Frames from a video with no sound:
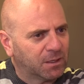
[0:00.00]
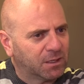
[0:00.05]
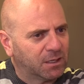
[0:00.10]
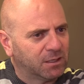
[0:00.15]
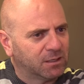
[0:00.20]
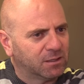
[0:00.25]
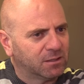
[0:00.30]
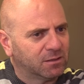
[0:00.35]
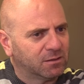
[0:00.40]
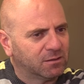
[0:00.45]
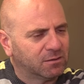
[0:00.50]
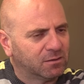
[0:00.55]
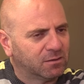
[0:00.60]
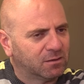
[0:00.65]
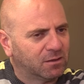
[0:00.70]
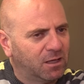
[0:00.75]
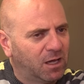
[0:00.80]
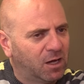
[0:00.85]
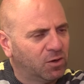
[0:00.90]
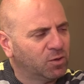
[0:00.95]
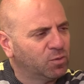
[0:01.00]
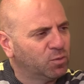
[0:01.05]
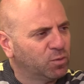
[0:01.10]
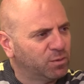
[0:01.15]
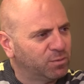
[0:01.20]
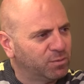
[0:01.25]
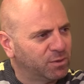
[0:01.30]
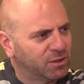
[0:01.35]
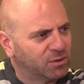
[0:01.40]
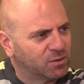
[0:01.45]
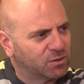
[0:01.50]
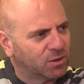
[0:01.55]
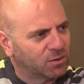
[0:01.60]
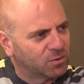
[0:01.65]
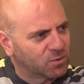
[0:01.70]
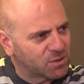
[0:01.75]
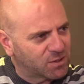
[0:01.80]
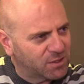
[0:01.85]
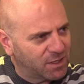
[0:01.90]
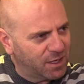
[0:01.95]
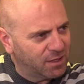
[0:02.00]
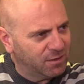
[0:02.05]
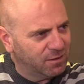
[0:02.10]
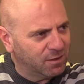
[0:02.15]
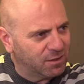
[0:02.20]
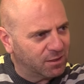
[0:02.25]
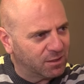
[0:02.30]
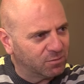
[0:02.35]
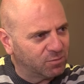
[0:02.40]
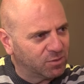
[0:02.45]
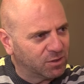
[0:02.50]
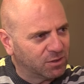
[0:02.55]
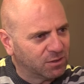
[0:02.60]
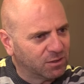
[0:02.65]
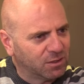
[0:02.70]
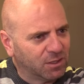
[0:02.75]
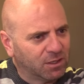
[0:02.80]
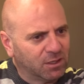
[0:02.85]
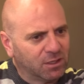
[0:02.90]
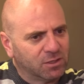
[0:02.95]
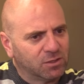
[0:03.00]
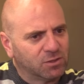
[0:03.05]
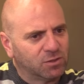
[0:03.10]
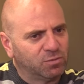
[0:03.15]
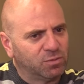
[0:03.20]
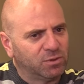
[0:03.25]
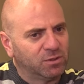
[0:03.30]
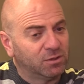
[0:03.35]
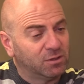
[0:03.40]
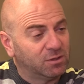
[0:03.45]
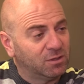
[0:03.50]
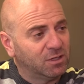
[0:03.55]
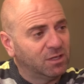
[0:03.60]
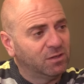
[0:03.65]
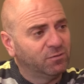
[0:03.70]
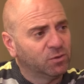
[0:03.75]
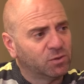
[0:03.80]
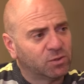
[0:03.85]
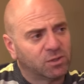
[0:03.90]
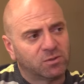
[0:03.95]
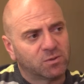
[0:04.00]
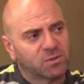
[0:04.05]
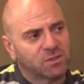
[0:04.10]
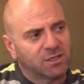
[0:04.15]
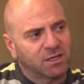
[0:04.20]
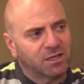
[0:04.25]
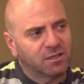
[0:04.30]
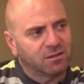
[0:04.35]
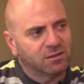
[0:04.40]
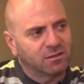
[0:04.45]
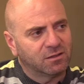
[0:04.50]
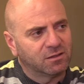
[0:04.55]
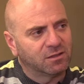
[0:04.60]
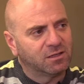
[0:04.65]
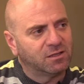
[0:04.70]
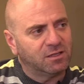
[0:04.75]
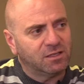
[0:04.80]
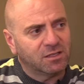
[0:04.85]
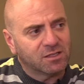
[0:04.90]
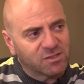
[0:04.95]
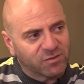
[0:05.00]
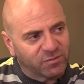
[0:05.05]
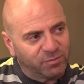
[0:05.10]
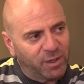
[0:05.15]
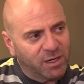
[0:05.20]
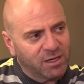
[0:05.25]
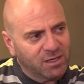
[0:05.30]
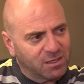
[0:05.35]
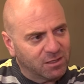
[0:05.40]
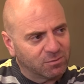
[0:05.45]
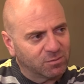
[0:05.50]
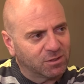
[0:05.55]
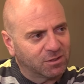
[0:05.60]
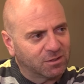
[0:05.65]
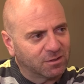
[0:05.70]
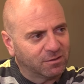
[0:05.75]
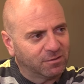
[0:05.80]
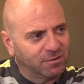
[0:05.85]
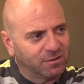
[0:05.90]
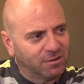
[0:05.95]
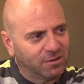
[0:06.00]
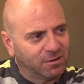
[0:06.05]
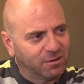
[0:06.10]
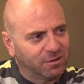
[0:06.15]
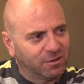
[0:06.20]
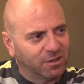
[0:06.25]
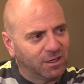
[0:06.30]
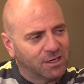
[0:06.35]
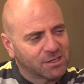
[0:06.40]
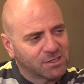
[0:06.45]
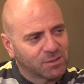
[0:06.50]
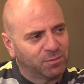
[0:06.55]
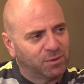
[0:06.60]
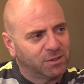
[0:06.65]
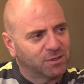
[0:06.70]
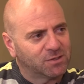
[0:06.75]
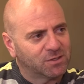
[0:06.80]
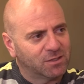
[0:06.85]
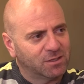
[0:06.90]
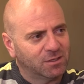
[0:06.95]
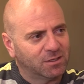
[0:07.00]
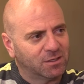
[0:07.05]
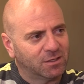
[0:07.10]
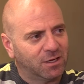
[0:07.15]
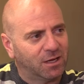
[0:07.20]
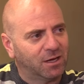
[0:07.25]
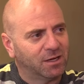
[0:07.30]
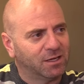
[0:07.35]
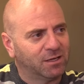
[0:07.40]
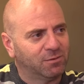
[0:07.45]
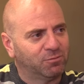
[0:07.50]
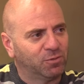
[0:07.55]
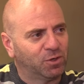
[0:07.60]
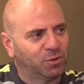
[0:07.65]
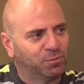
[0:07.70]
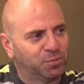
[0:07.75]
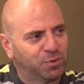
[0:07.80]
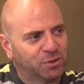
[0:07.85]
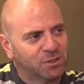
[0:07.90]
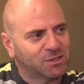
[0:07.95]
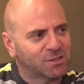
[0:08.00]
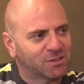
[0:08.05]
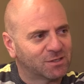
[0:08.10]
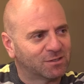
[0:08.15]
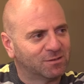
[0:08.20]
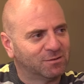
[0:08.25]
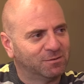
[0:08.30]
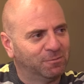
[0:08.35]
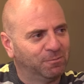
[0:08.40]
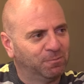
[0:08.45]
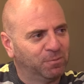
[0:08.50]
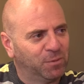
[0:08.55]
And how do we begin to understand the enemy, to understand the needs of my enemy? You know, as a Palestinian, I am oppressed